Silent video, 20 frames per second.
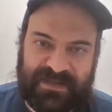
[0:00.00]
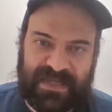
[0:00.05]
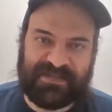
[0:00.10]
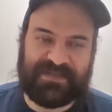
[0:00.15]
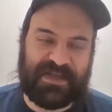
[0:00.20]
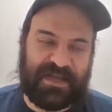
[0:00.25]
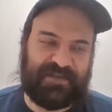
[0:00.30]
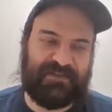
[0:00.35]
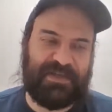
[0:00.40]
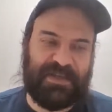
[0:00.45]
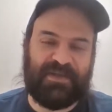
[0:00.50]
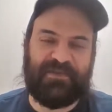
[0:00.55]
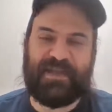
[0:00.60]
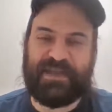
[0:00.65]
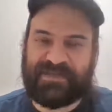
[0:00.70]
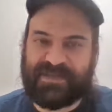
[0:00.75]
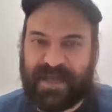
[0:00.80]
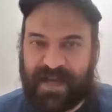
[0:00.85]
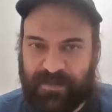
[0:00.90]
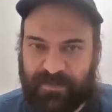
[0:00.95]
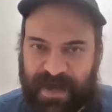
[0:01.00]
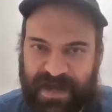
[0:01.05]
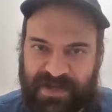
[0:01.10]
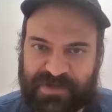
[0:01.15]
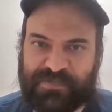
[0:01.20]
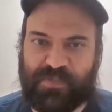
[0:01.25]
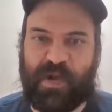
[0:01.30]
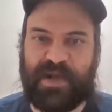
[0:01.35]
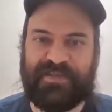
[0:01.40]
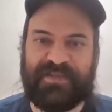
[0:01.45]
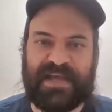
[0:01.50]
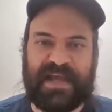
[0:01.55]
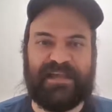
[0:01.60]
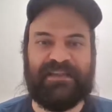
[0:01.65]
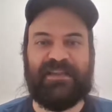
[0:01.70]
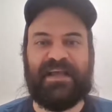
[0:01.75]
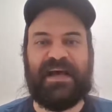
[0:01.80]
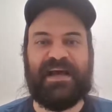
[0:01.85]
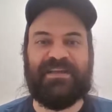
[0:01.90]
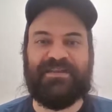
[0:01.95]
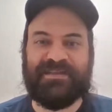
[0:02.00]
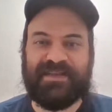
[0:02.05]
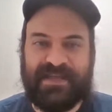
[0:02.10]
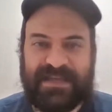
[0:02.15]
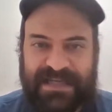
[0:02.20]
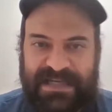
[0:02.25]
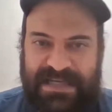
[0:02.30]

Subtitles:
That's on, that's not on minus 110 lines.